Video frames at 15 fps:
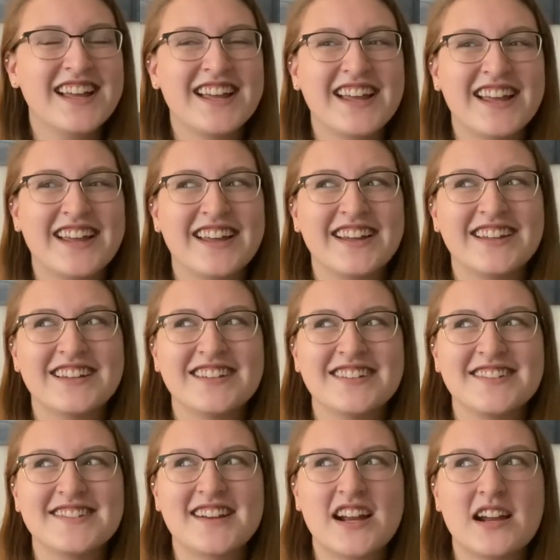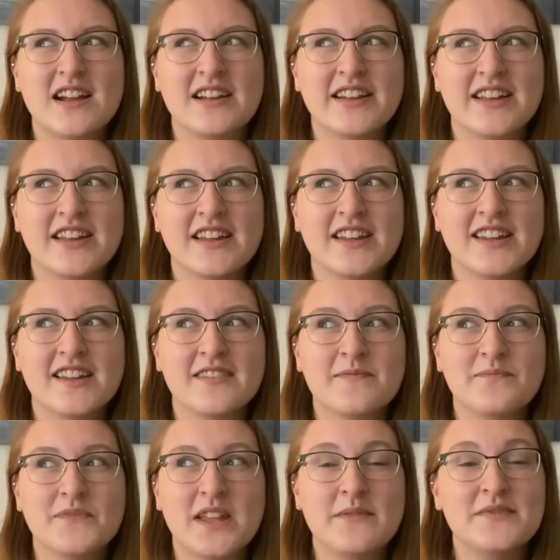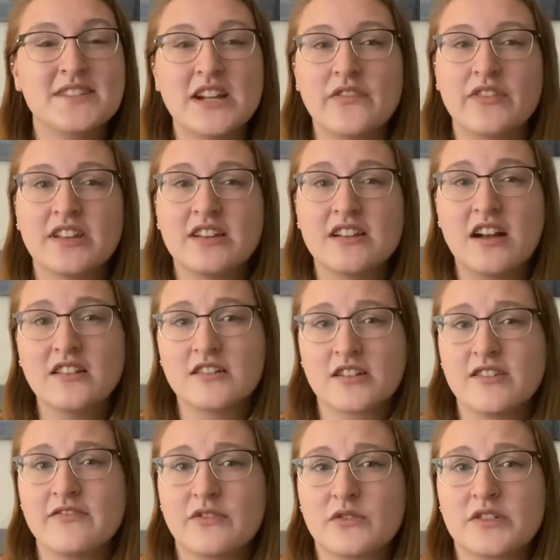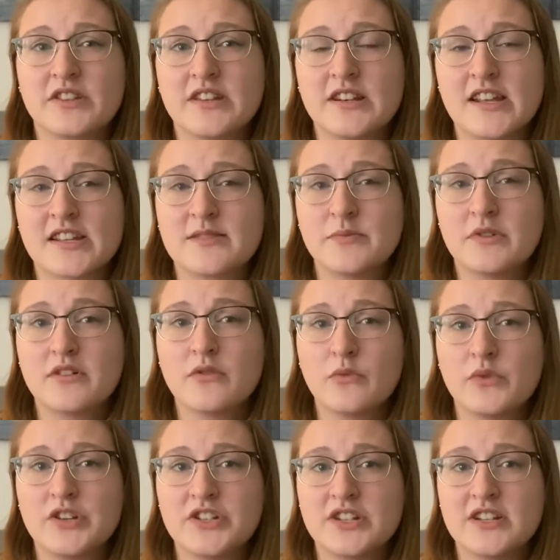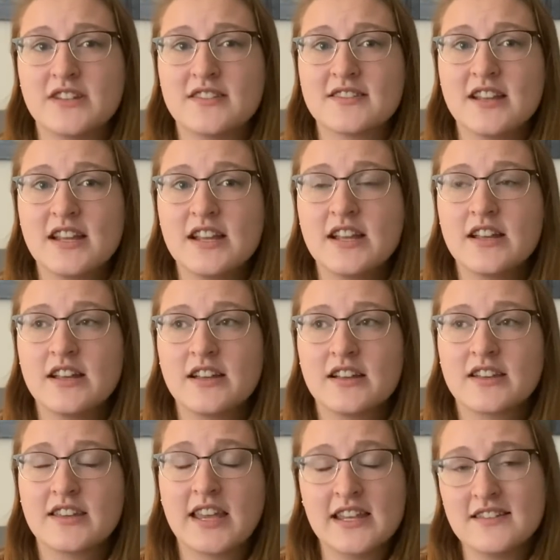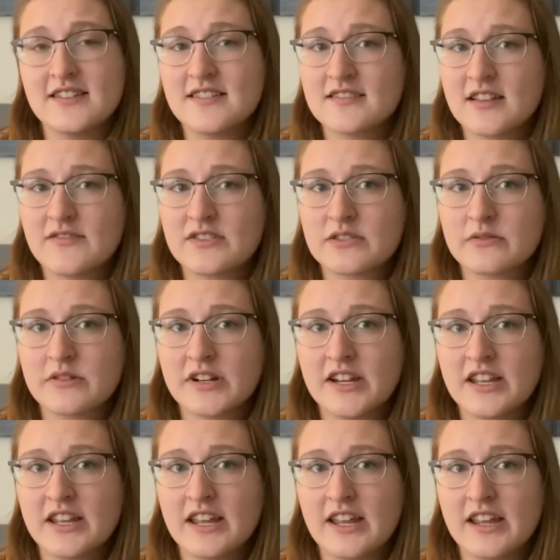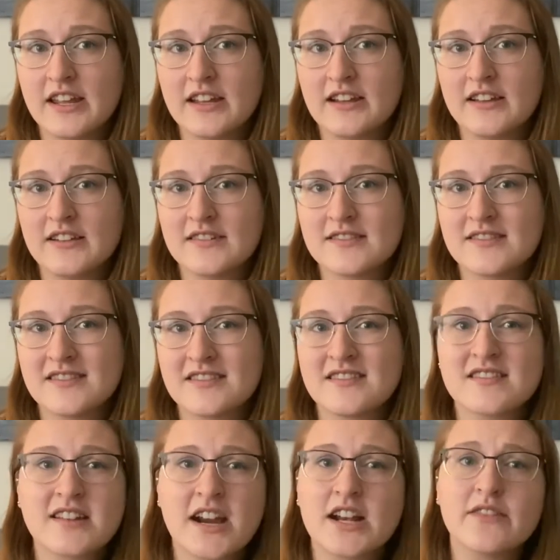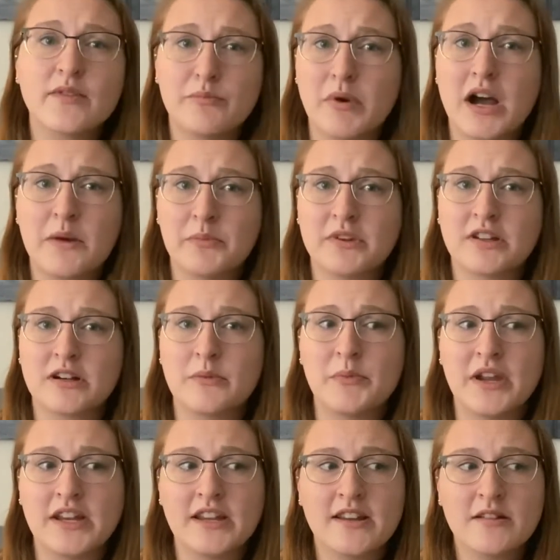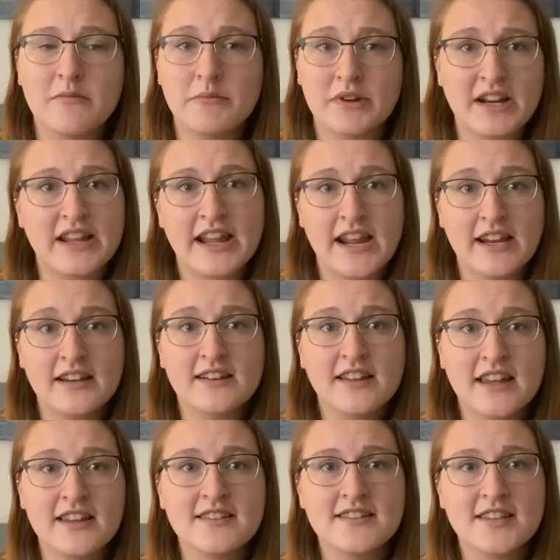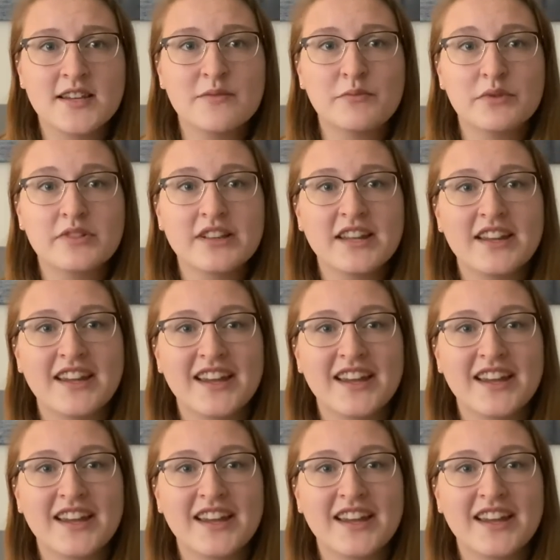and I am definitely not looking forward to the next book, which is Casey's love story. And this is kind of a popular opinion, but I hated Casey and Bully,